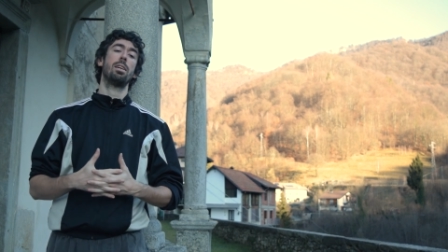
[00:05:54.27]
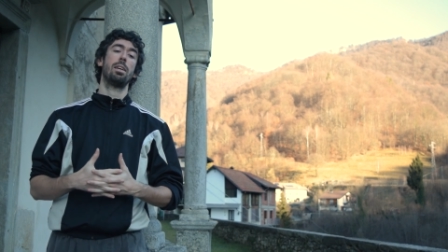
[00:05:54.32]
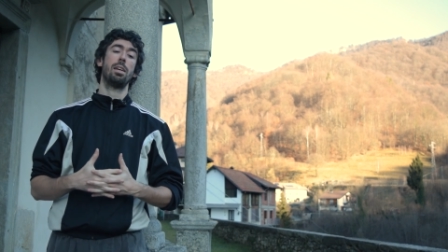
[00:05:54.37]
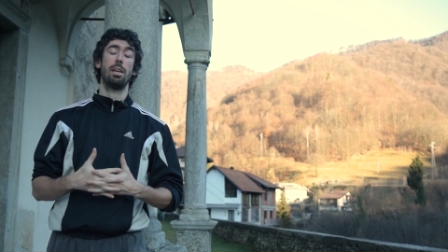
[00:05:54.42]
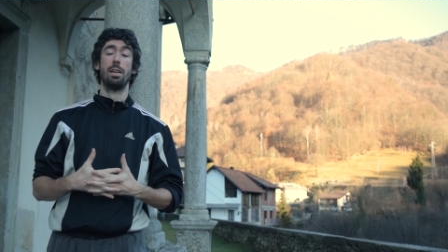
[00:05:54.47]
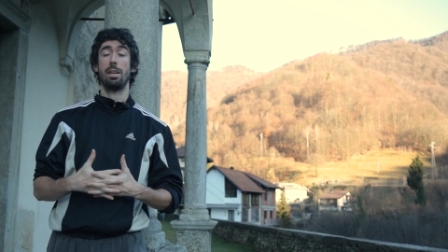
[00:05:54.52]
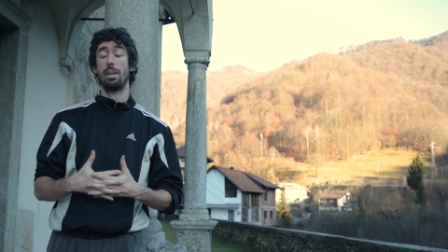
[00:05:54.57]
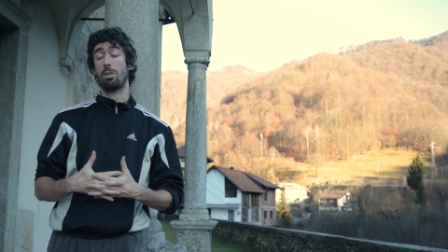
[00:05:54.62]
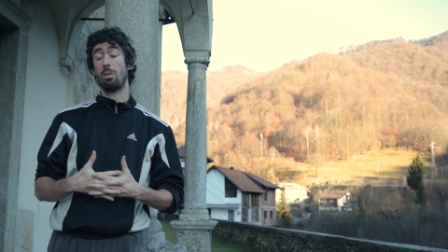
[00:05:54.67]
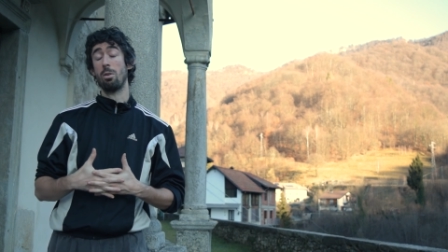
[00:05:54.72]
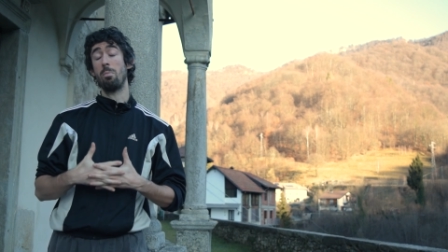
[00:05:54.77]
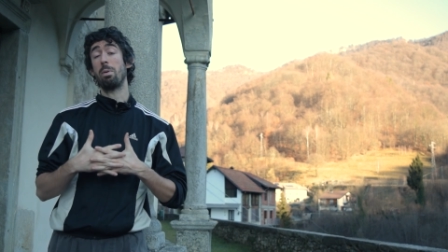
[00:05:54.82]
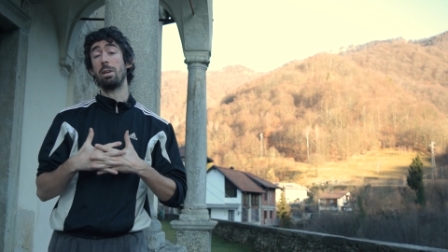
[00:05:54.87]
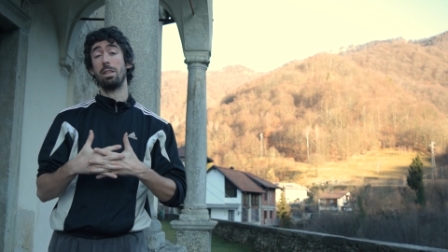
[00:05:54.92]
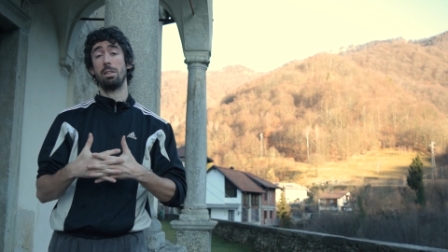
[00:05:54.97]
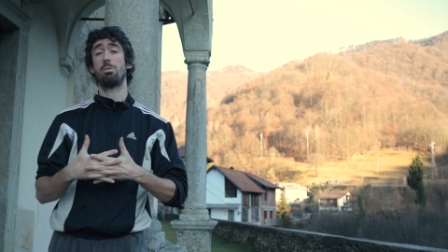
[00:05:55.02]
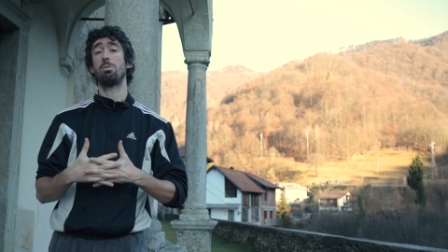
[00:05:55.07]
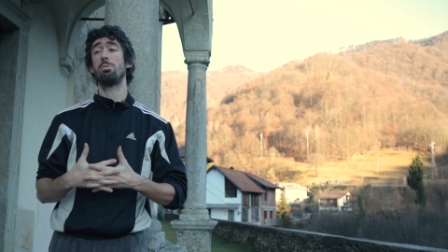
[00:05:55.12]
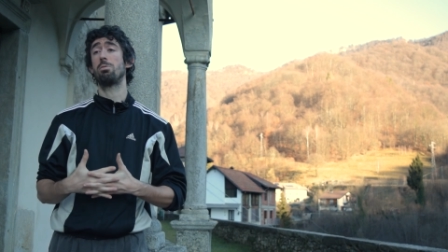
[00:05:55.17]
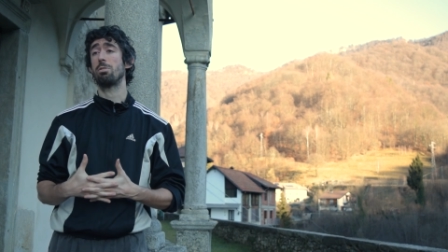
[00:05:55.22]
uh,
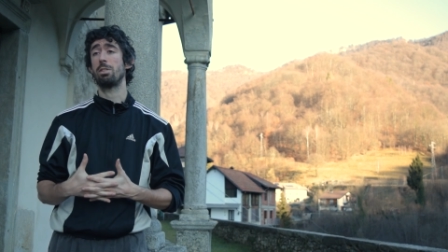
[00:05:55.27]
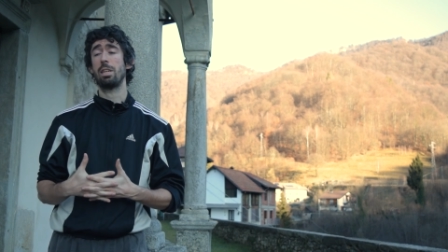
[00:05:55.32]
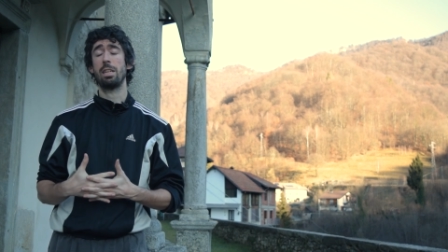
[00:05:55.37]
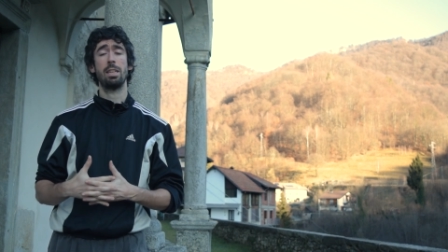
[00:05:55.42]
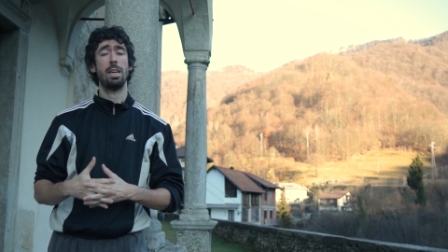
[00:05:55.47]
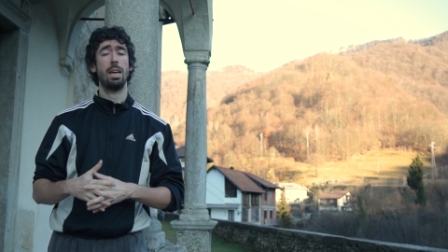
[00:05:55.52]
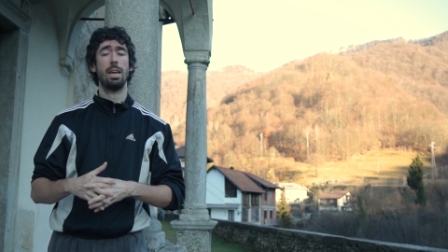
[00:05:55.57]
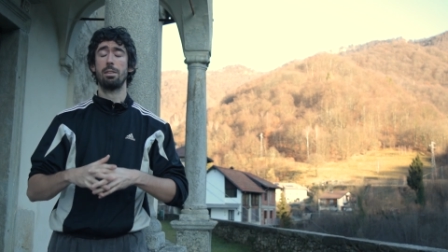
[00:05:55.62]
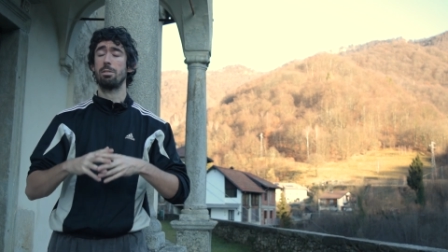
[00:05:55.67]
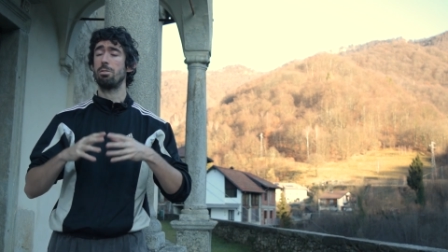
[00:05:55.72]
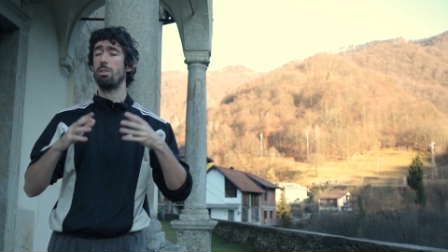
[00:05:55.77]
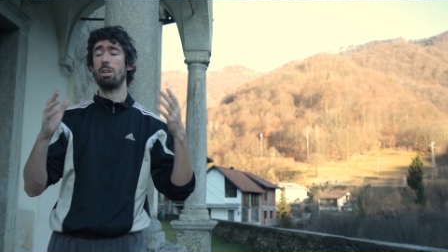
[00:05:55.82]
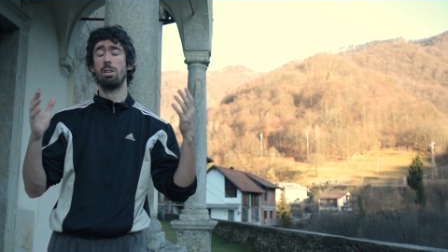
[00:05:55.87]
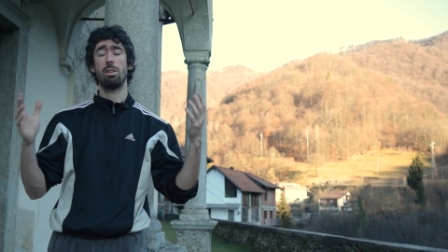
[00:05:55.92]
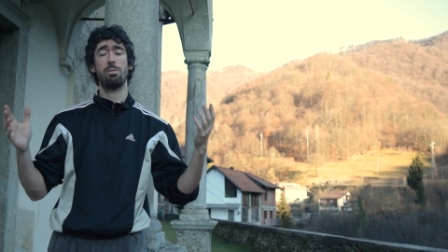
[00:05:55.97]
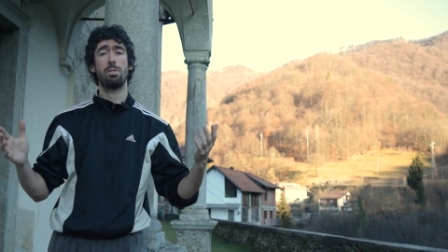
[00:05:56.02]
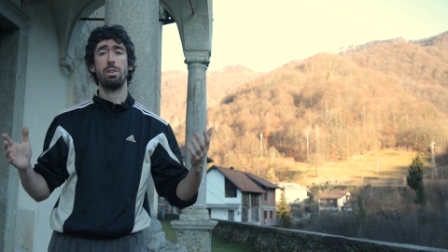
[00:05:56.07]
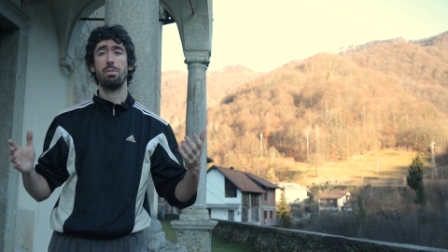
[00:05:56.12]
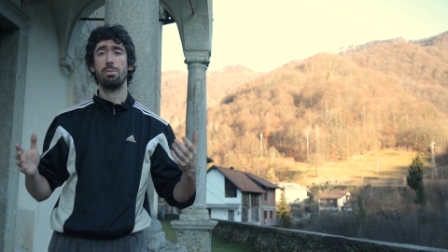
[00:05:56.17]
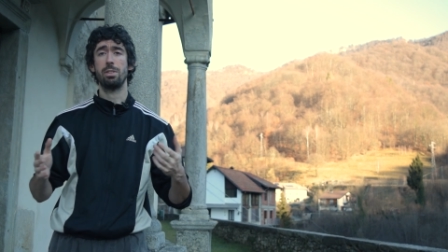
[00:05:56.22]
compared to train a ton
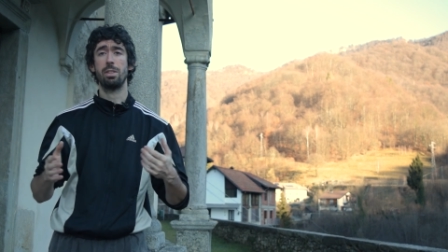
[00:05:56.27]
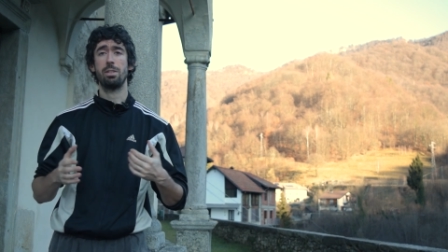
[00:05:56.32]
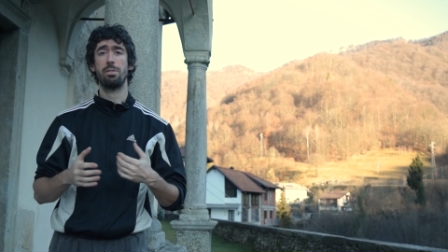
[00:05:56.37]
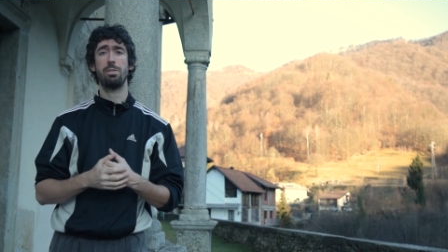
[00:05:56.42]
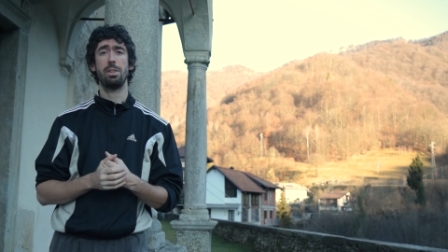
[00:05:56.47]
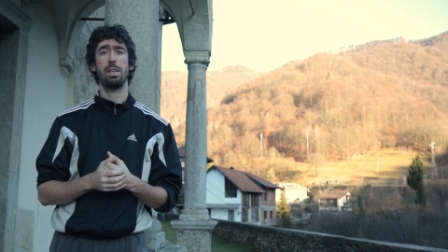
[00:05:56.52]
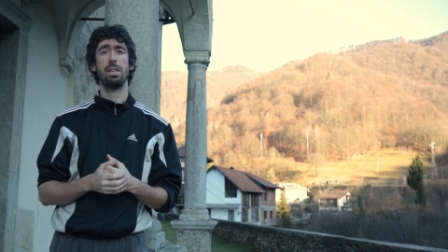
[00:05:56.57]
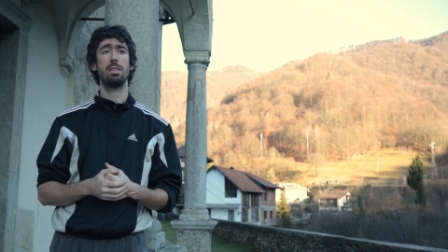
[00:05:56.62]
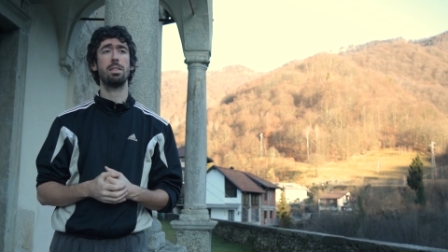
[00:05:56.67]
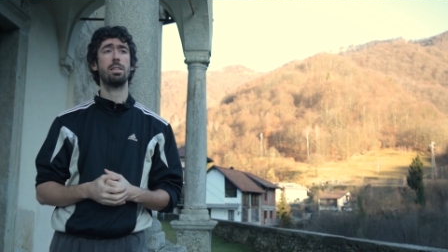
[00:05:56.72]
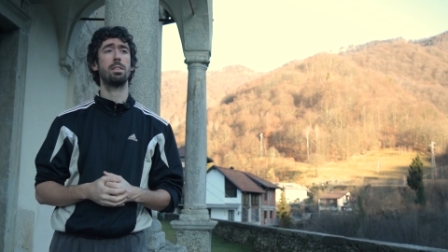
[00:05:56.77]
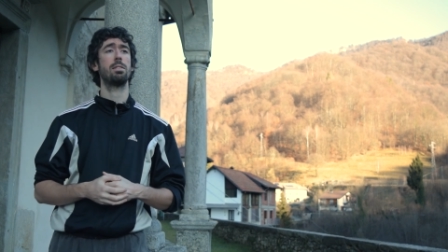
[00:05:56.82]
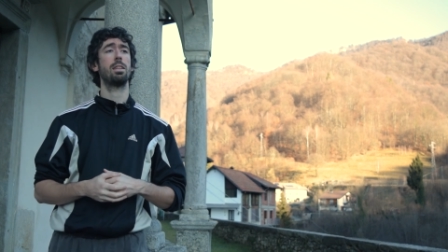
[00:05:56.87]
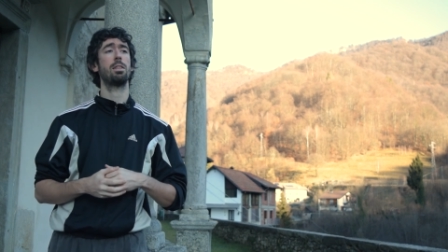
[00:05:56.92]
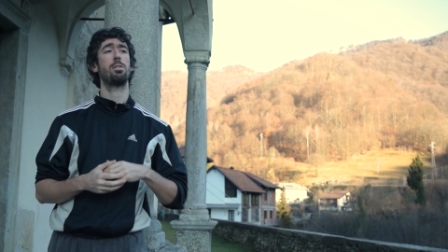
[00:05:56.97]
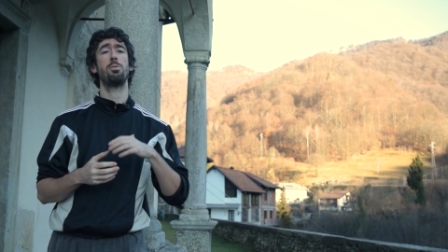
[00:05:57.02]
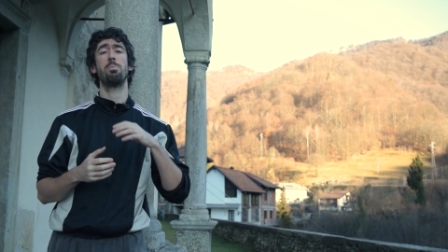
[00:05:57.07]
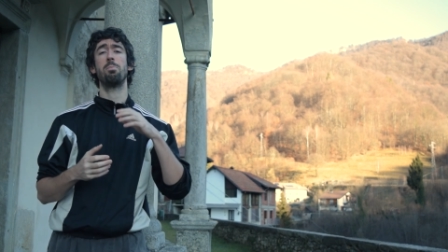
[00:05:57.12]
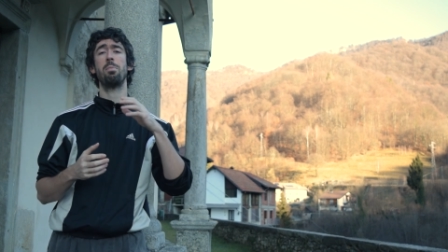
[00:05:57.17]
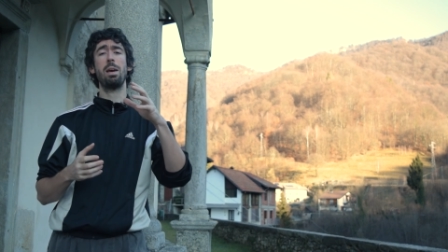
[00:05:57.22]
of different things
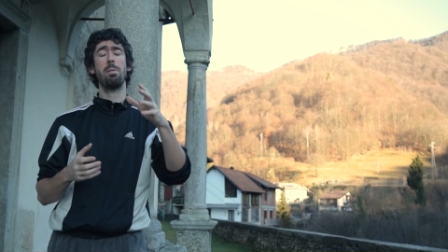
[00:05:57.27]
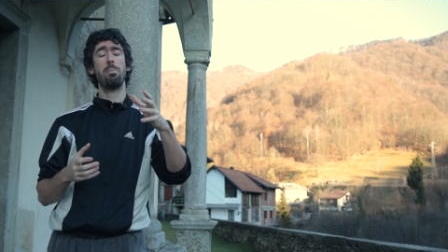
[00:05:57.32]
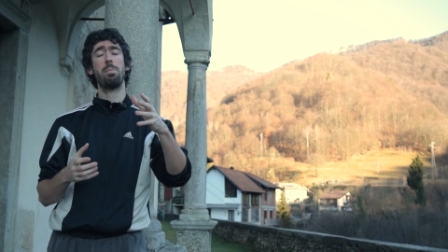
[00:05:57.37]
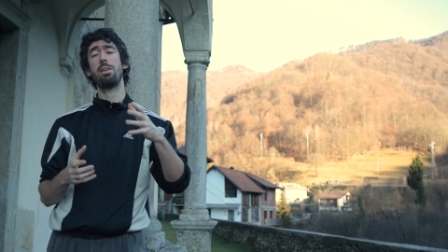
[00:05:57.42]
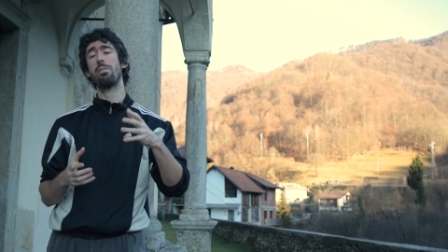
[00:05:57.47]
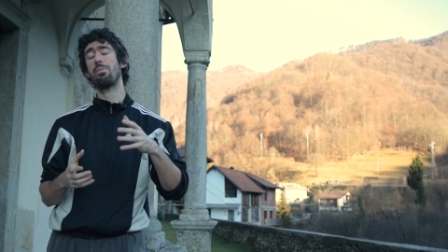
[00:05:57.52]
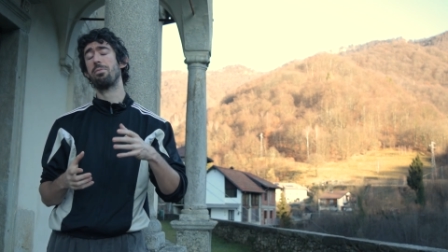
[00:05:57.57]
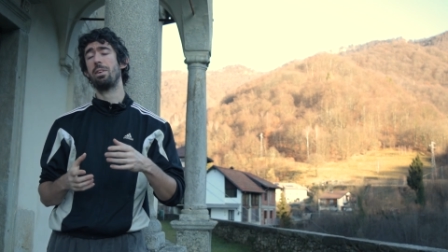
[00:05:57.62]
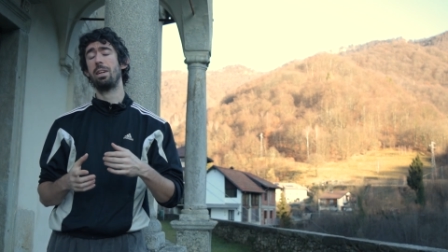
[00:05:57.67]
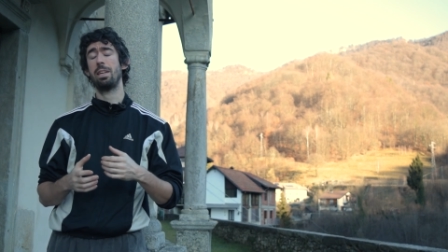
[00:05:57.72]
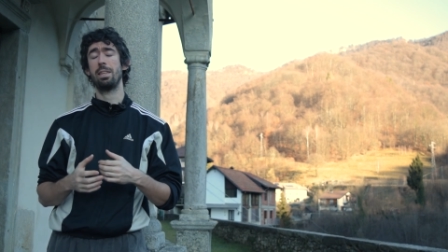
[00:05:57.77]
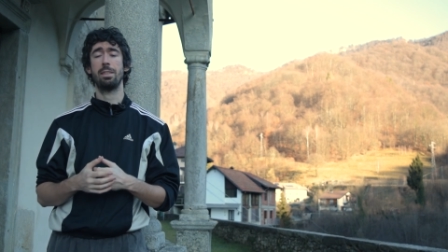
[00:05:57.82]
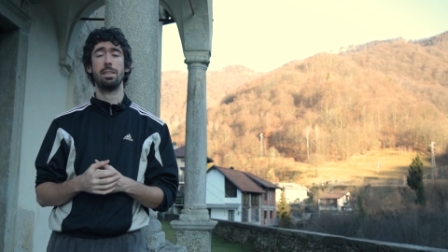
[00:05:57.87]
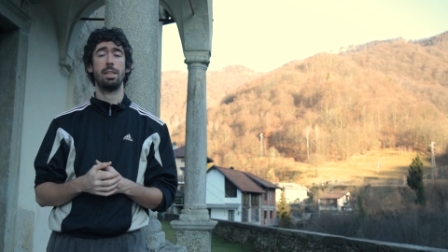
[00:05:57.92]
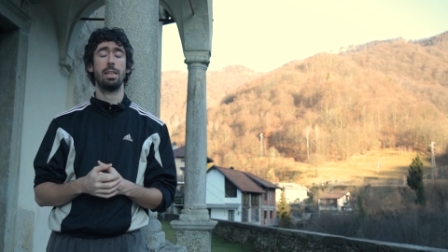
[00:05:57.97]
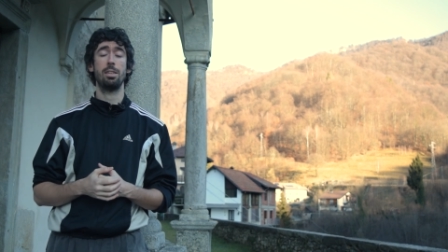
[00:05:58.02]
that you maybe find